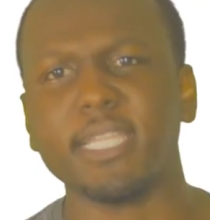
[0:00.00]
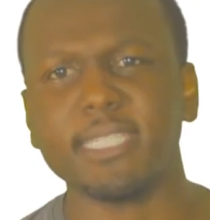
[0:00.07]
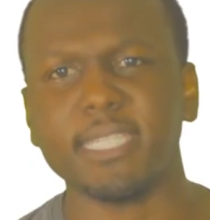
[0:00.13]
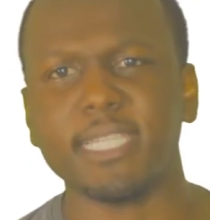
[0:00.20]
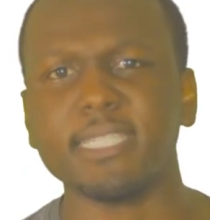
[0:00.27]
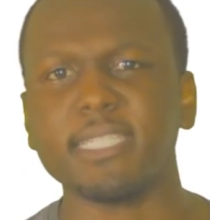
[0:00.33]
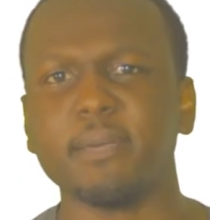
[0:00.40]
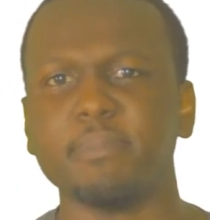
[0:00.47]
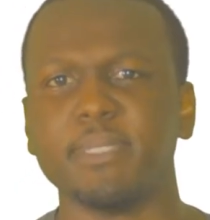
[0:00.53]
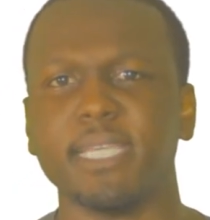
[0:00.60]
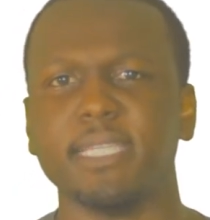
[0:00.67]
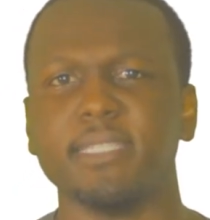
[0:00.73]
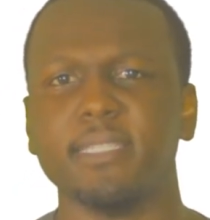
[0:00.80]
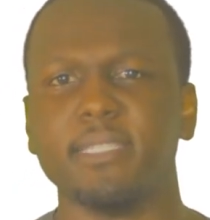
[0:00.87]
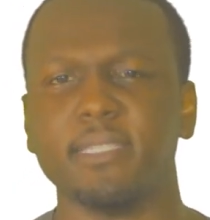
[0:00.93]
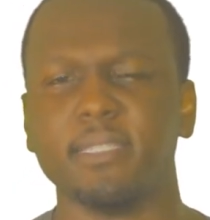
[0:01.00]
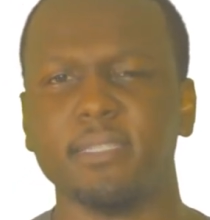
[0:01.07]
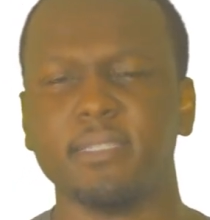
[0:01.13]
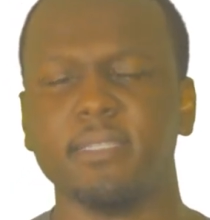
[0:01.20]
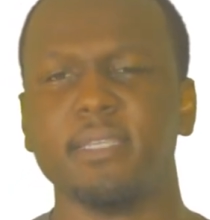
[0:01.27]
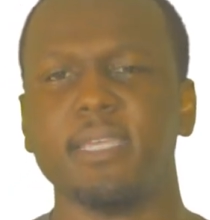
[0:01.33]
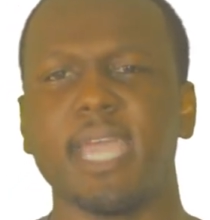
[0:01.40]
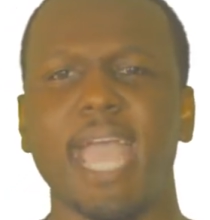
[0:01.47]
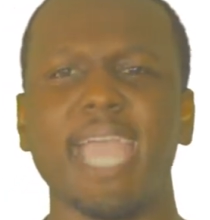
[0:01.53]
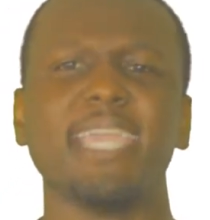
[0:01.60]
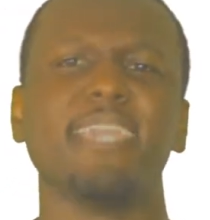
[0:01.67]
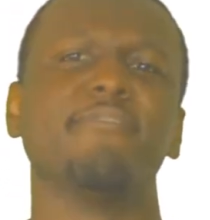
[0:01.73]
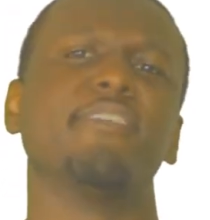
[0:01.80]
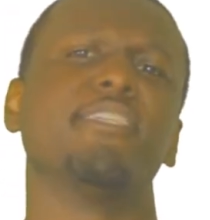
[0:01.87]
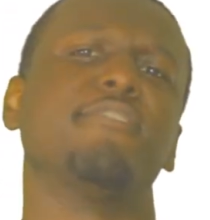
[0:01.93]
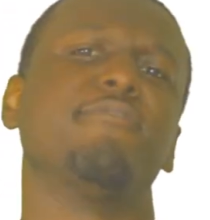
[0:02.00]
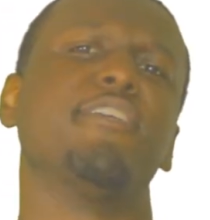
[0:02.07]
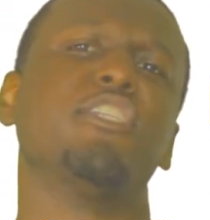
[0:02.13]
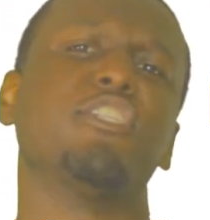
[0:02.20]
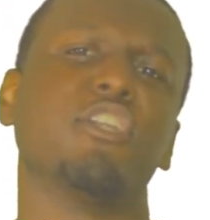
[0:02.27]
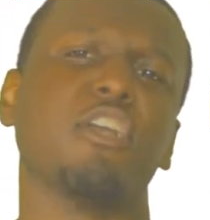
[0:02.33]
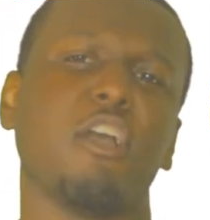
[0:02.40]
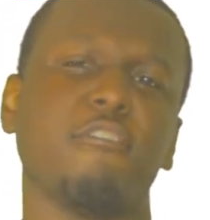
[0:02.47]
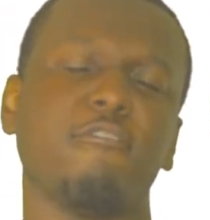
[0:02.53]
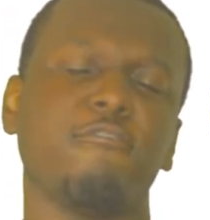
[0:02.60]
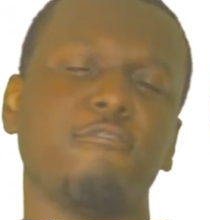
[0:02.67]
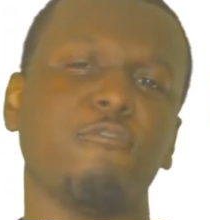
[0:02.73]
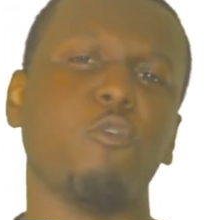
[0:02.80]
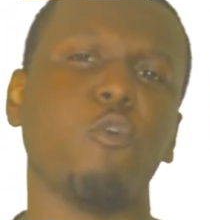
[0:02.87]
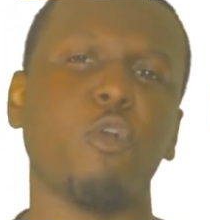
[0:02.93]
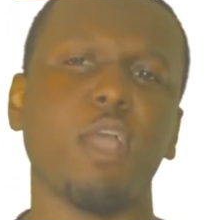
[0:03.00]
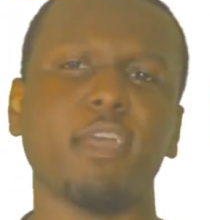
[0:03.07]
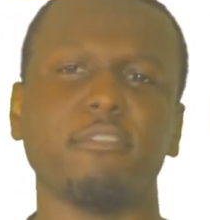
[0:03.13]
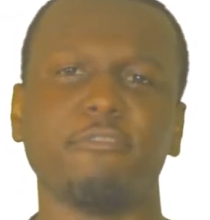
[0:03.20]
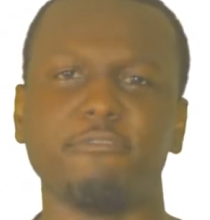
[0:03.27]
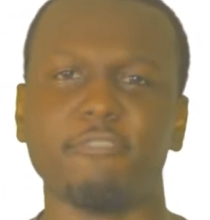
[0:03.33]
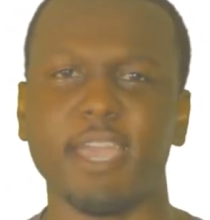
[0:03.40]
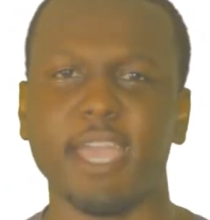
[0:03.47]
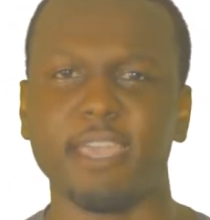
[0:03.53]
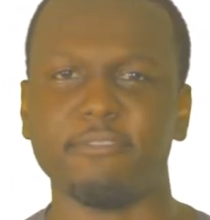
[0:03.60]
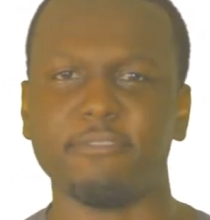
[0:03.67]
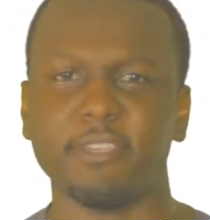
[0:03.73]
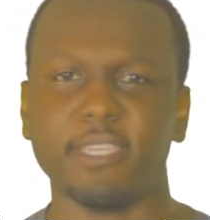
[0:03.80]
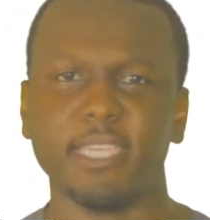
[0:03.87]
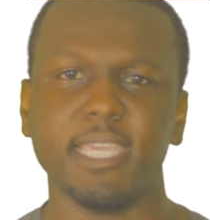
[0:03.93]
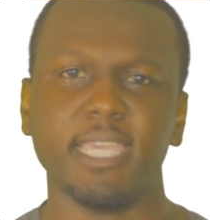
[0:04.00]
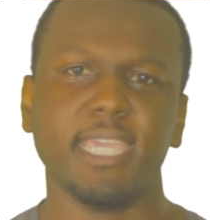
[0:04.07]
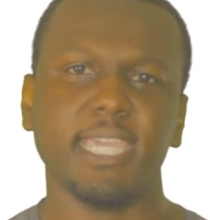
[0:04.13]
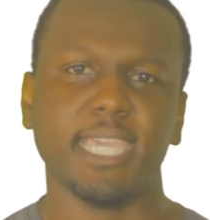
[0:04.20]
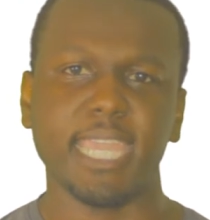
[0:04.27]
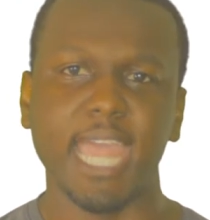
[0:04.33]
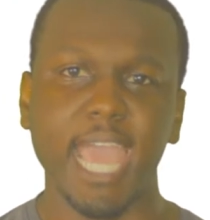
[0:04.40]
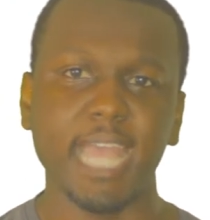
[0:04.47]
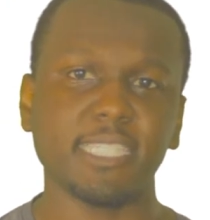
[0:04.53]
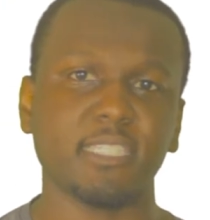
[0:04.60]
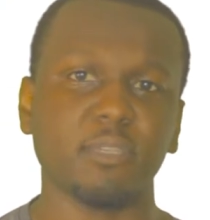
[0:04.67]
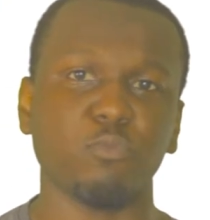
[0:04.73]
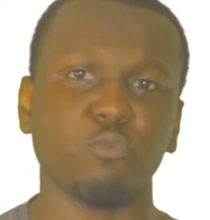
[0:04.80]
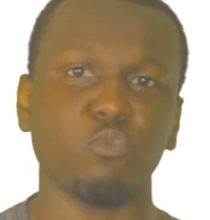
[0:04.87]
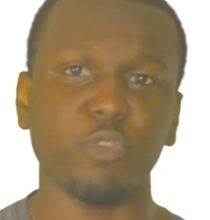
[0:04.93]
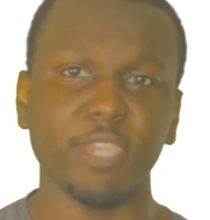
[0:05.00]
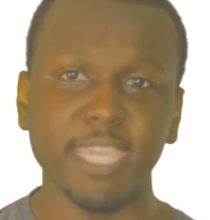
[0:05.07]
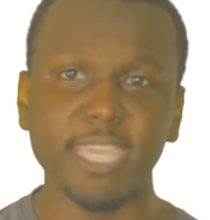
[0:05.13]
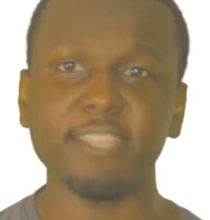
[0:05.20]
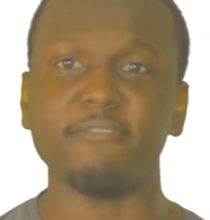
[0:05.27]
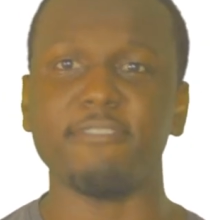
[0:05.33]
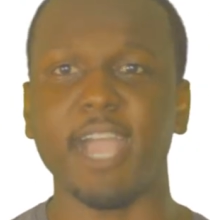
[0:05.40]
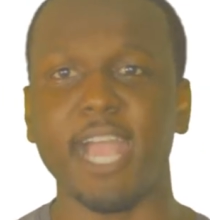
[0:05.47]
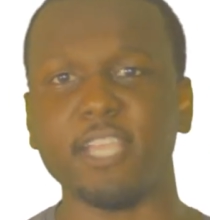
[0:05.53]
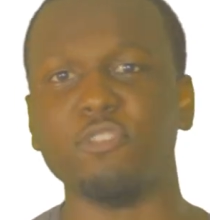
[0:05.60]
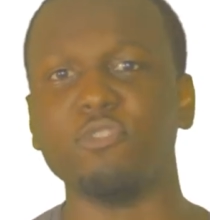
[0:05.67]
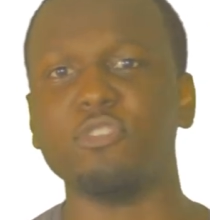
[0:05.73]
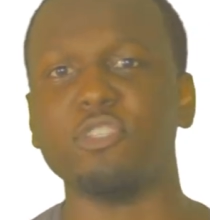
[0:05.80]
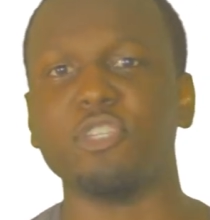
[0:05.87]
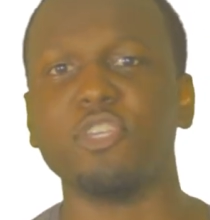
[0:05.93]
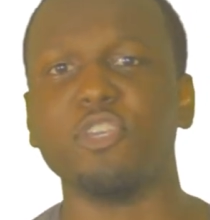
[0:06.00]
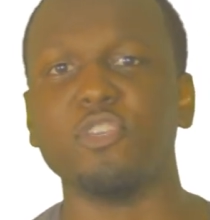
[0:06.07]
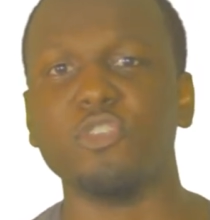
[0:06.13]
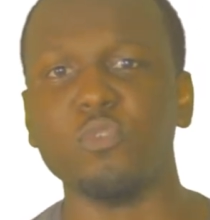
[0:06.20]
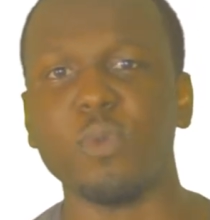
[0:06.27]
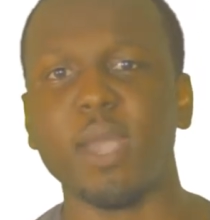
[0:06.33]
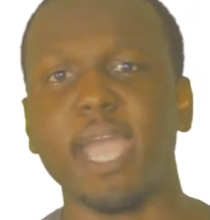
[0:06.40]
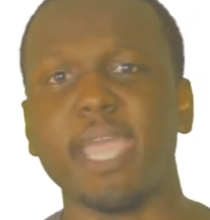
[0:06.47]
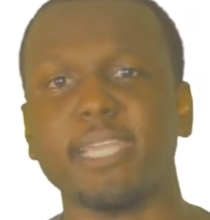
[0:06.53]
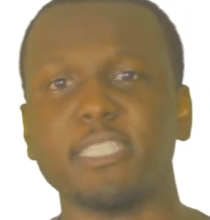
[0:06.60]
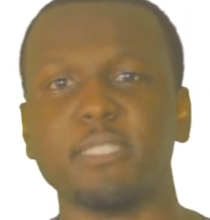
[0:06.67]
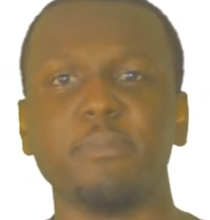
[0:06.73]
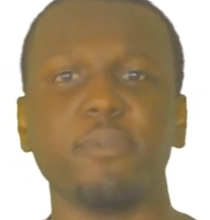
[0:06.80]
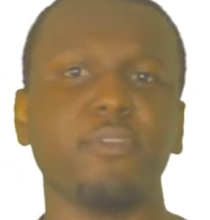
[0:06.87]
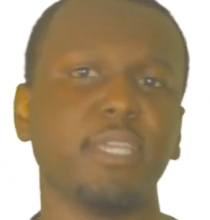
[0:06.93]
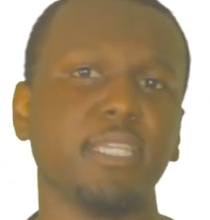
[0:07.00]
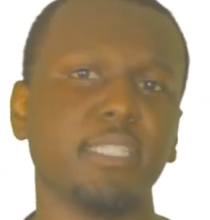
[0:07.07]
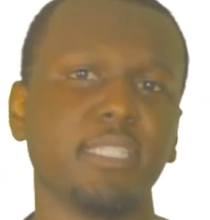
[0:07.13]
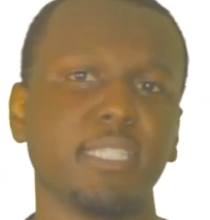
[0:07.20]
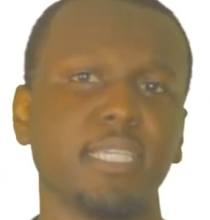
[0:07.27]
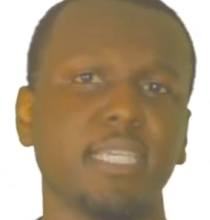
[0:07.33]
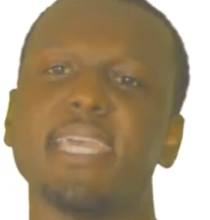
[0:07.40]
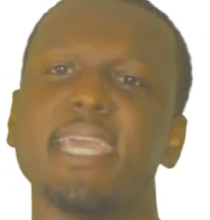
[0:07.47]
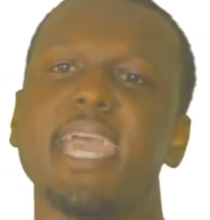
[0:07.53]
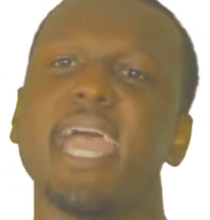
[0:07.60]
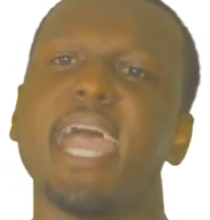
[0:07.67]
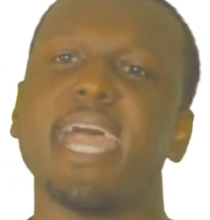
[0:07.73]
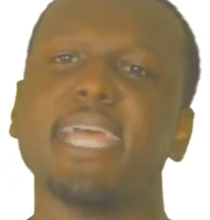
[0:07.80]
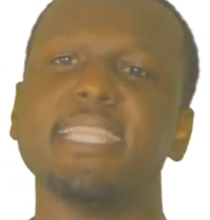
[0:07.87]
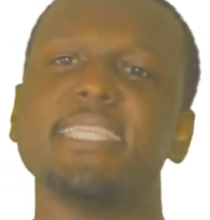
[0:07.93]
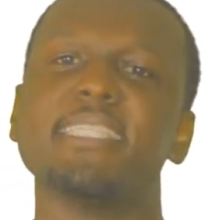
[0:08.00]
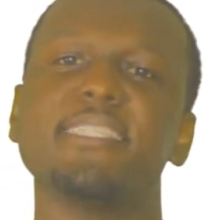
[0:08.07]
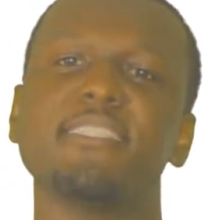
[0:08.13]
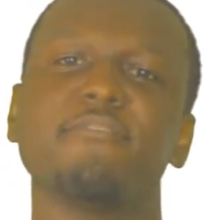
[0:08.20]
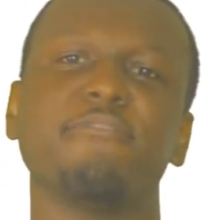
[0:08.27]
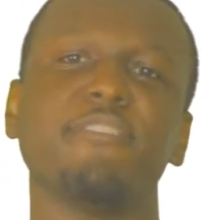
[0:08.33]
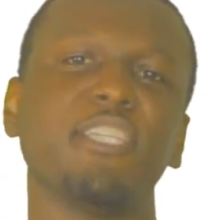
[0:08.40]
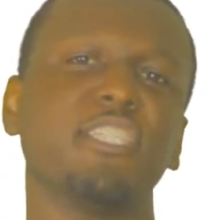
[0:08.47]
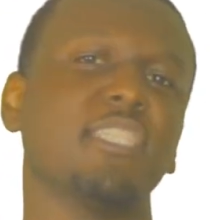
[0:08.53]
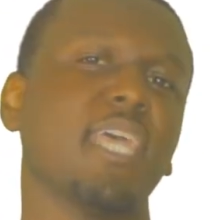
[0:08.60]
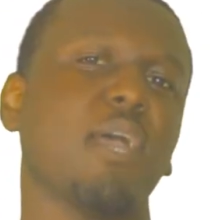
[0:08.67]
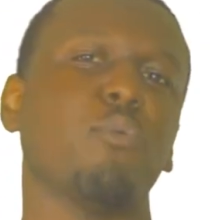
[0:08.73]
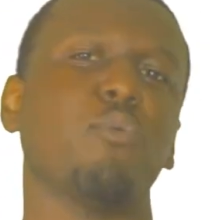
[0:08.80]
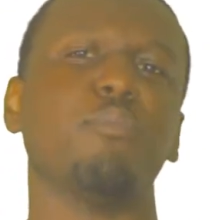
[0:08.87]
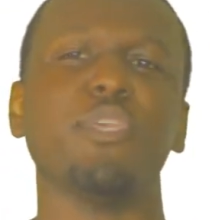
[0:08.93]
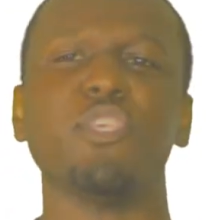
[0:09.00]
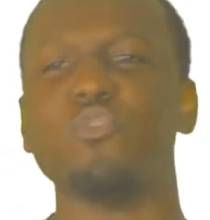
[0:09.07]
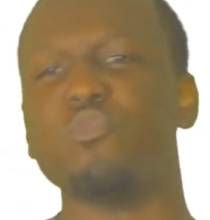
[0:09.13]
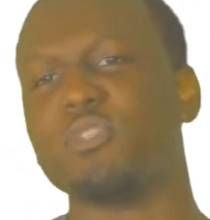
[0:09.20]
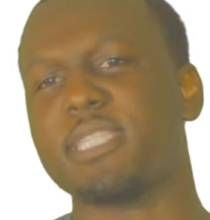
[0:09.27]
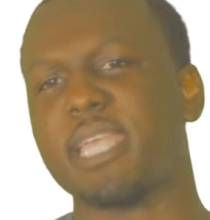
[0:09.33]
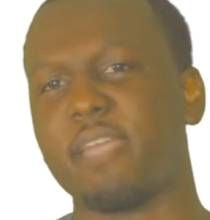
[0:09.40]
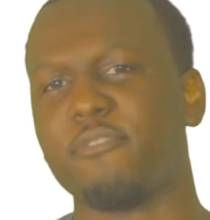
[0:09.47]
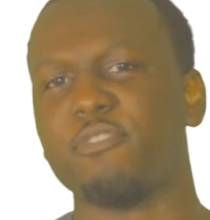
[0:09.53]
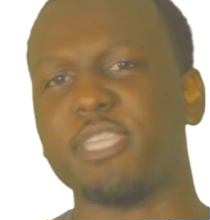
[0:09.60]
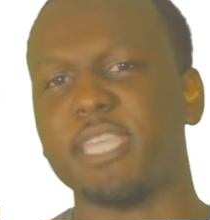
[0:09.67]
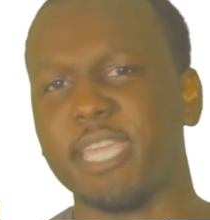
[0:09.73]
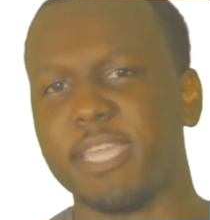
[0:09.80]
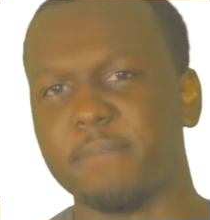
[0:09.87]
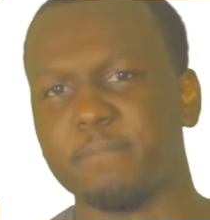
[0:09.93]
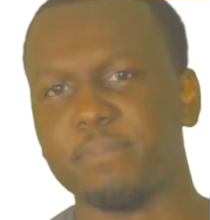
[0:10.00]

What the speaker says: into this update. I give this feature a 4 out of 5. It adds some real value to your UI experience, and this is a feature that will be used every day.